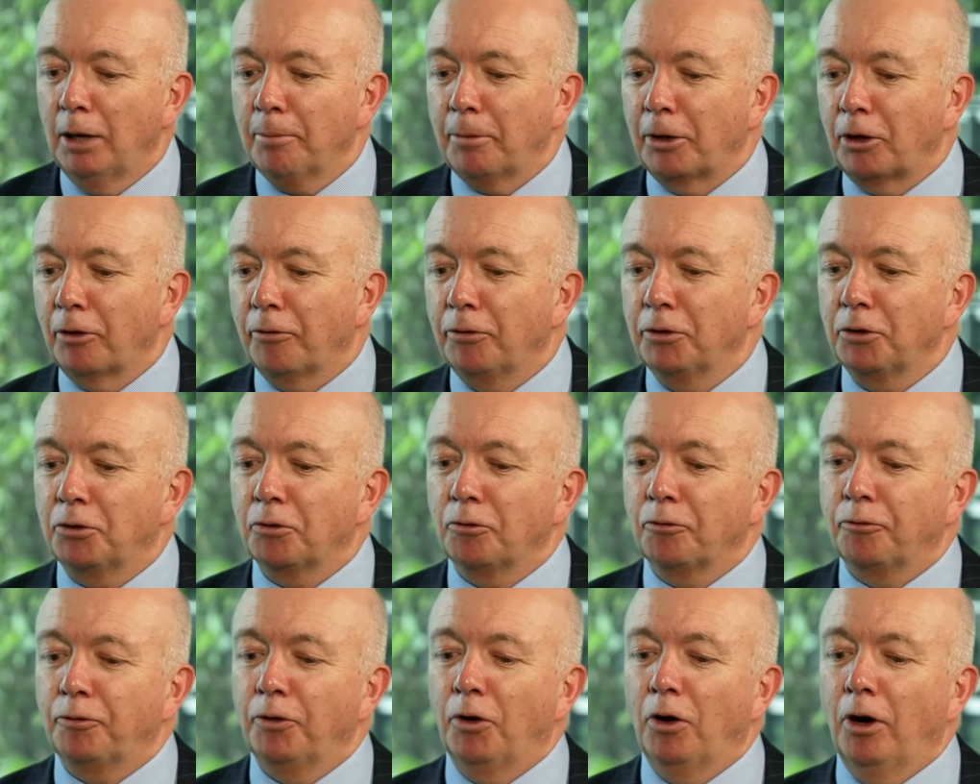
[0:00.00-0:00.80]
But I think
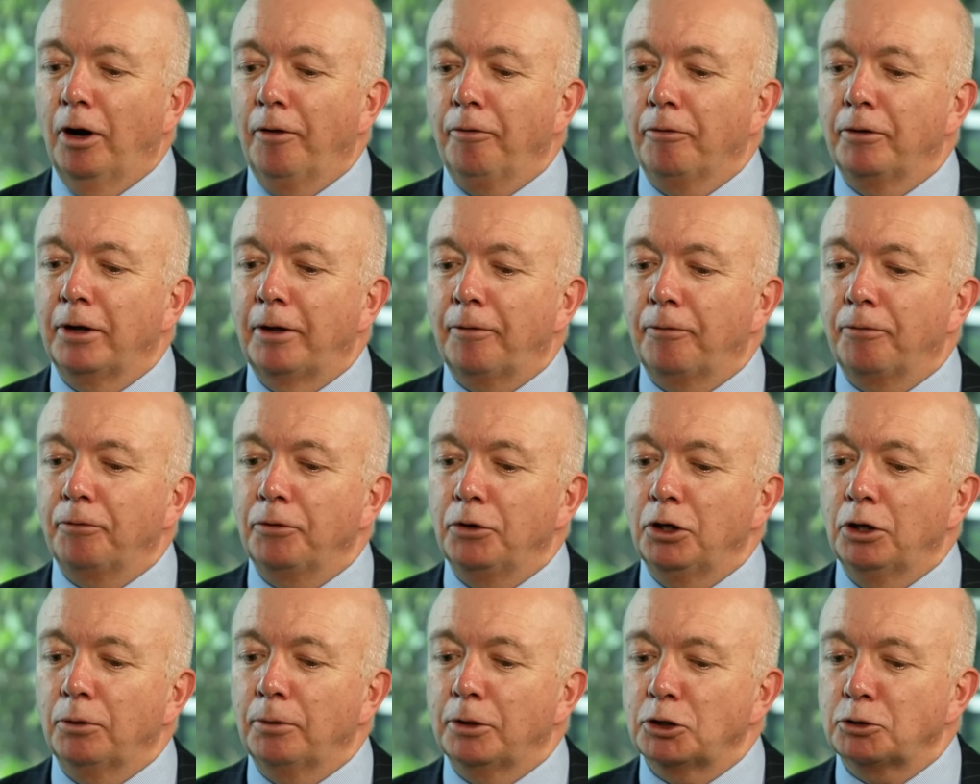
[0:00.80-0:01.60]
you'll find that the
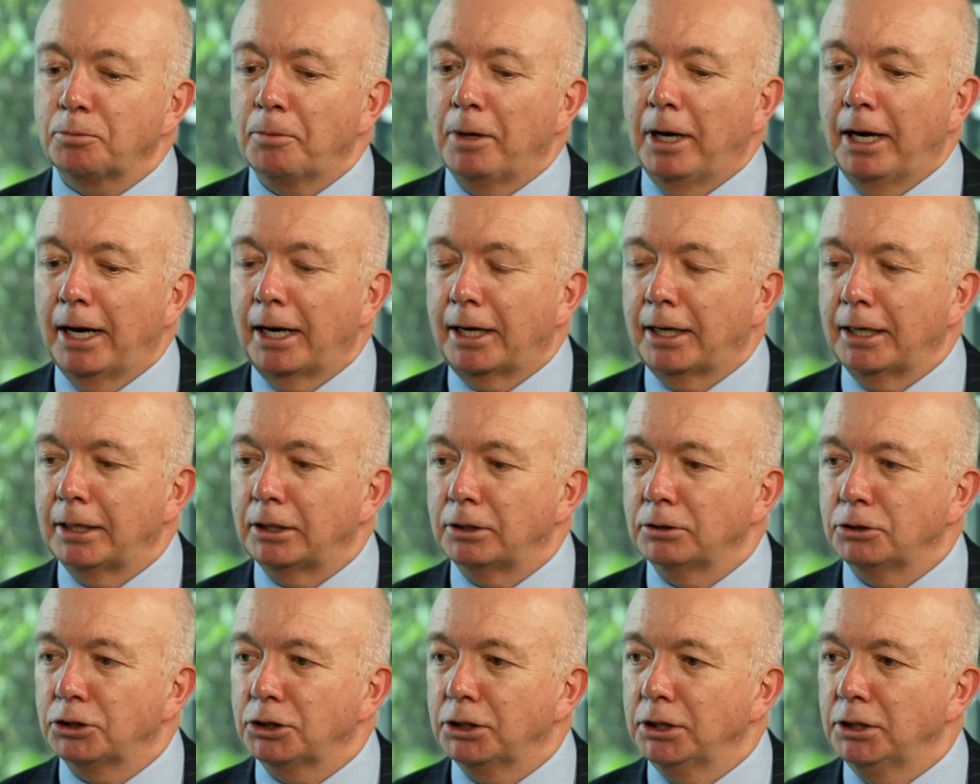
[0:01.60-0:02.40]
US market
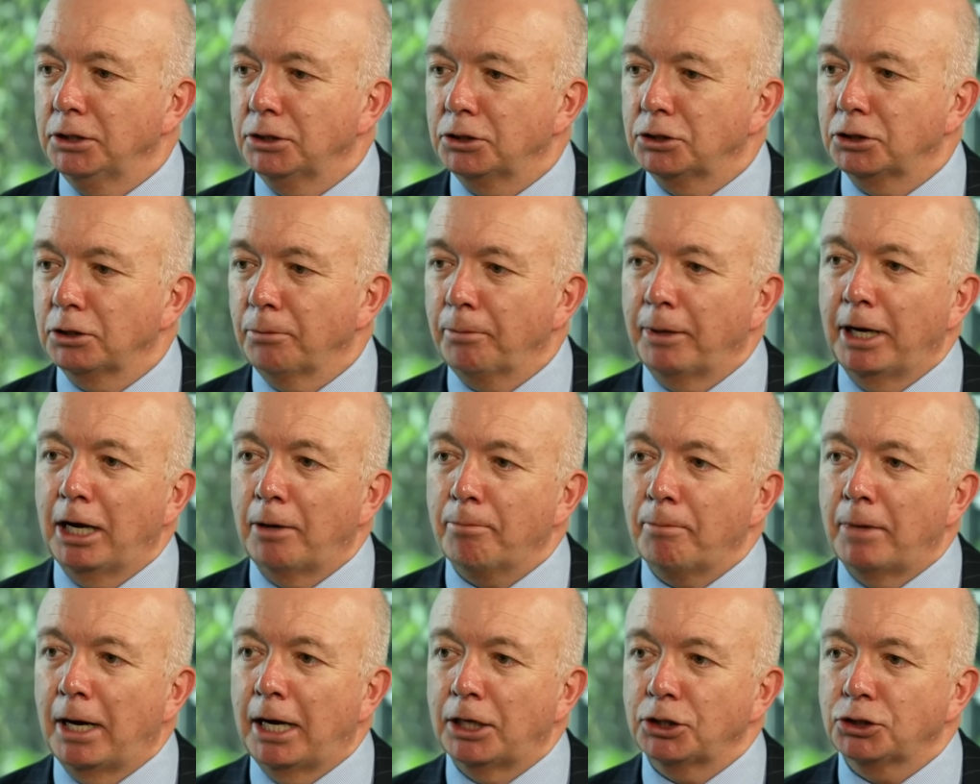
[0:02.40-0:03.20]
since
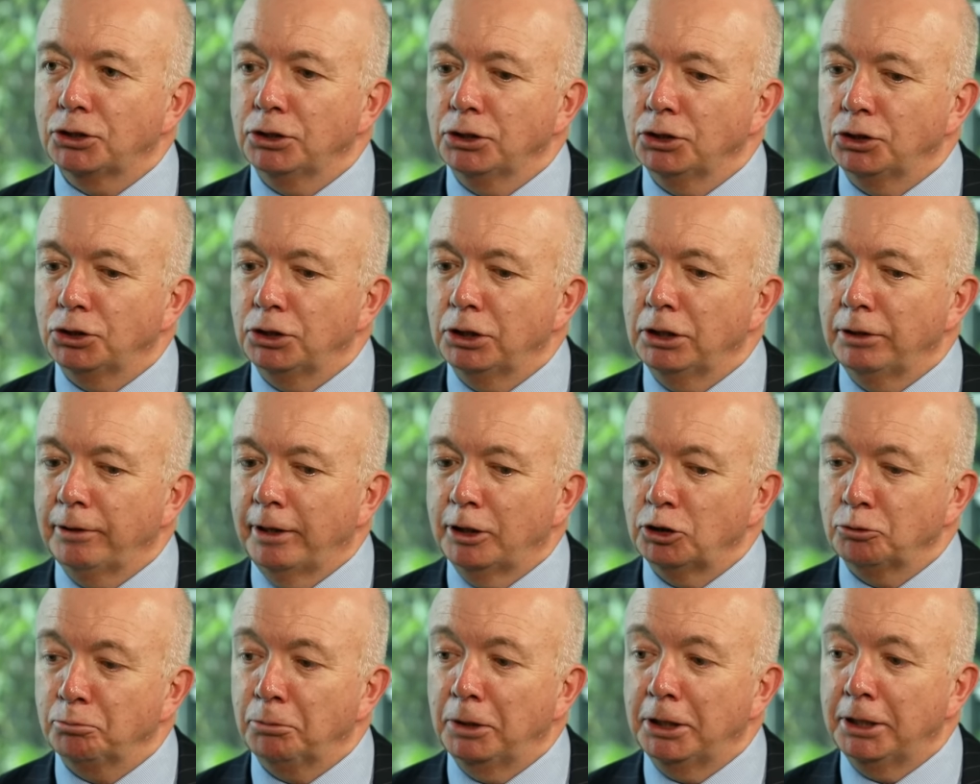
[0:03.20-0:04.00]
about March this year
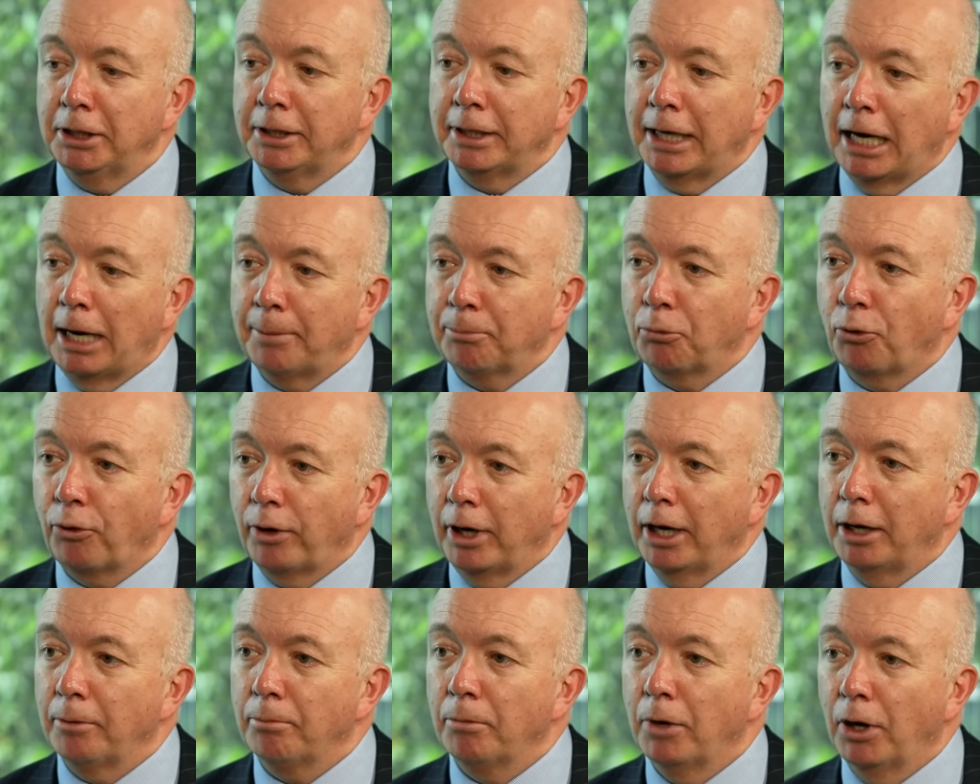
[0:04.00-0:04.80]
has been in
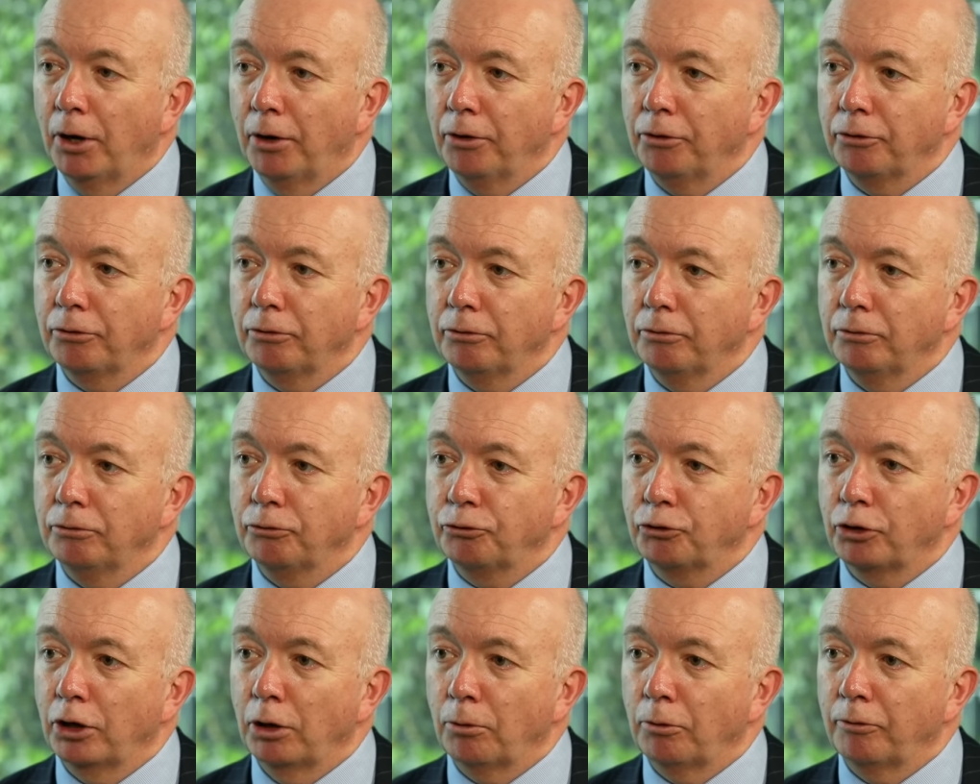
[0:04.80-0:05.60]
upgrade mode.
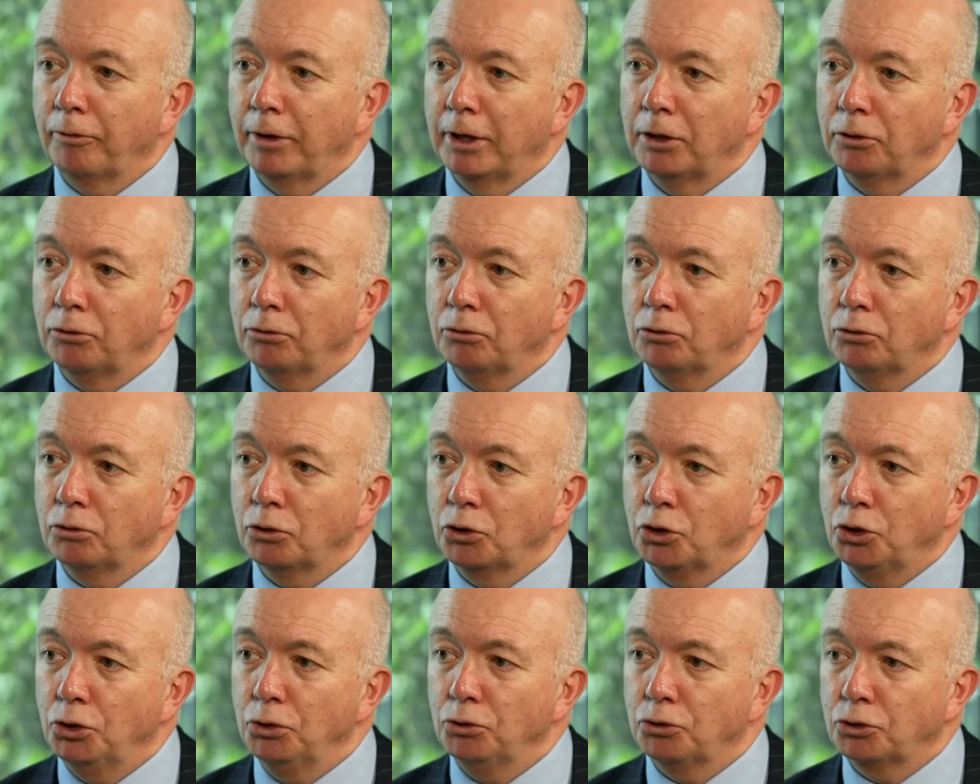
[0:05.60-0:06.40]
So we've had
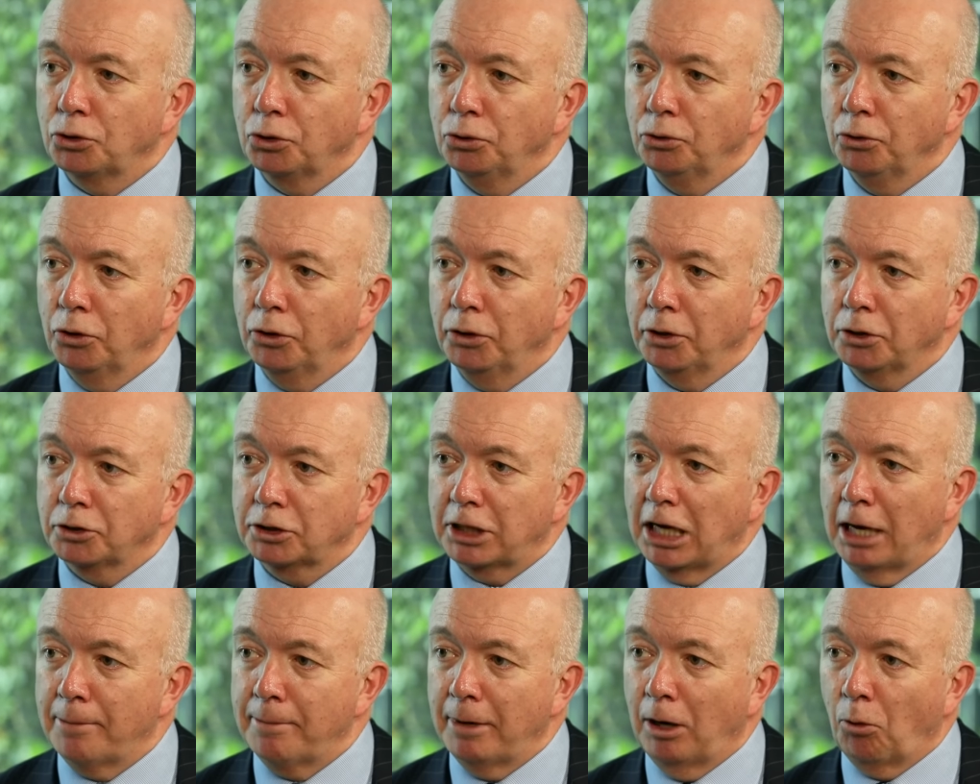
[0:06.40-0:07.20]
Q2 earnings
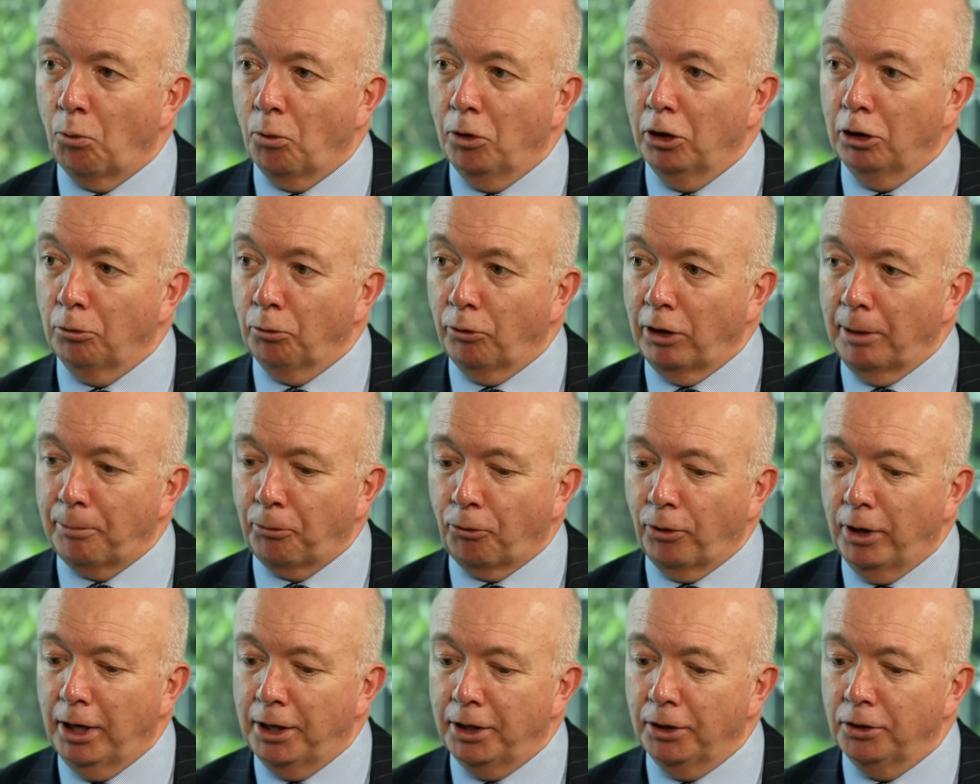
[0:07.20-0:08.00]
came out well and were
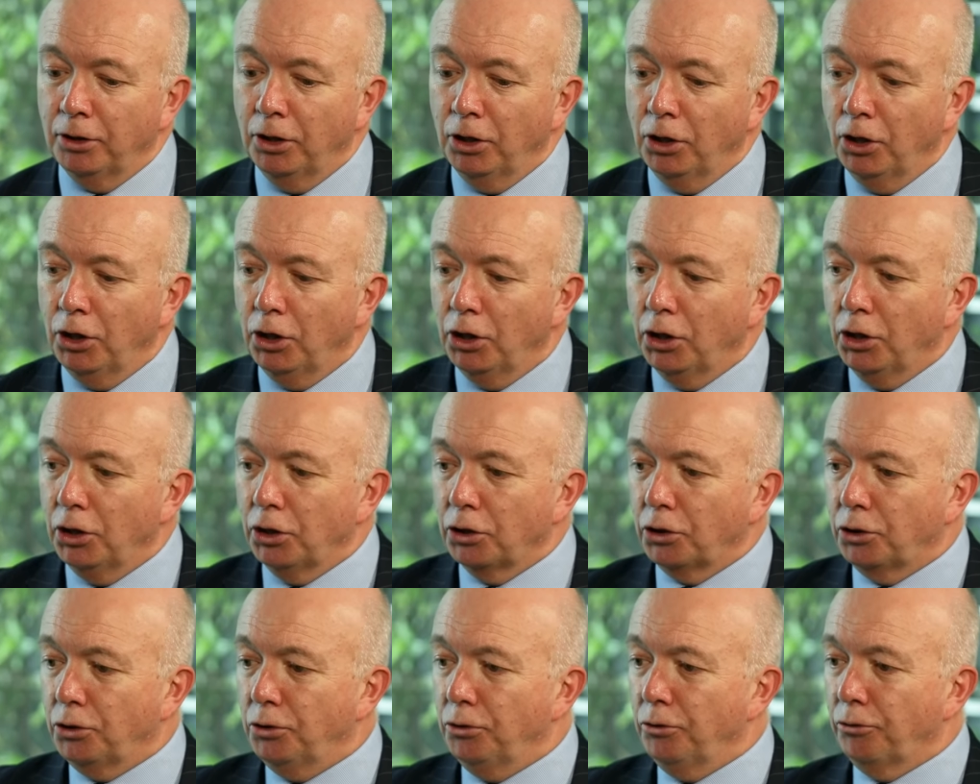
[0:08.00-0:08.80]
upgraded.
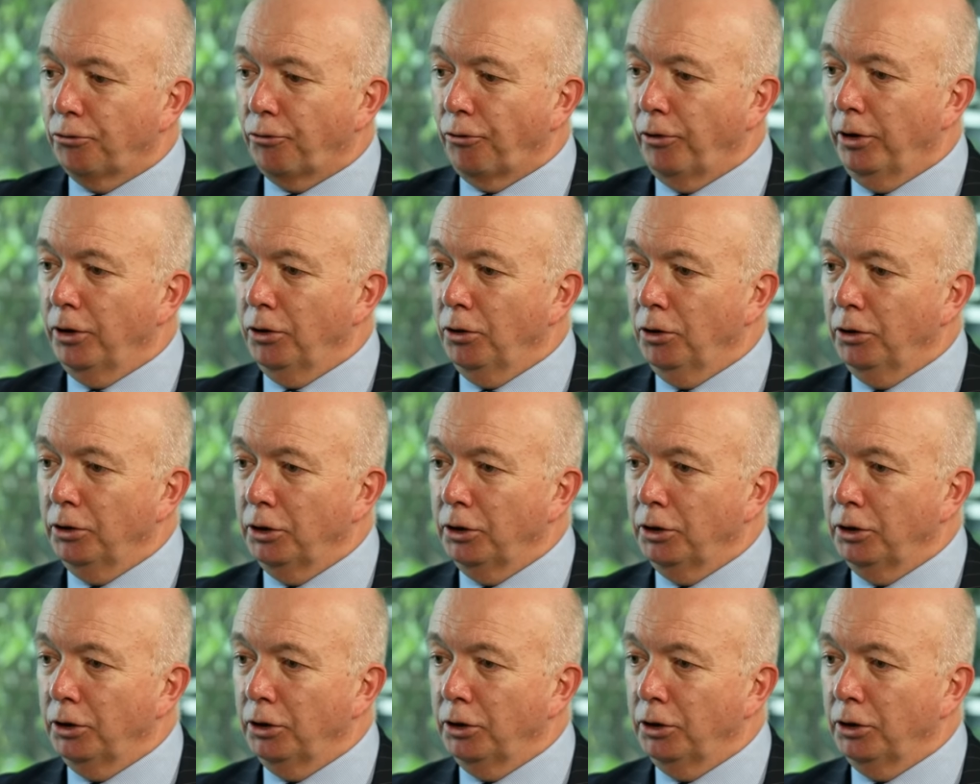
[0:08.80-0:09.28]
Q3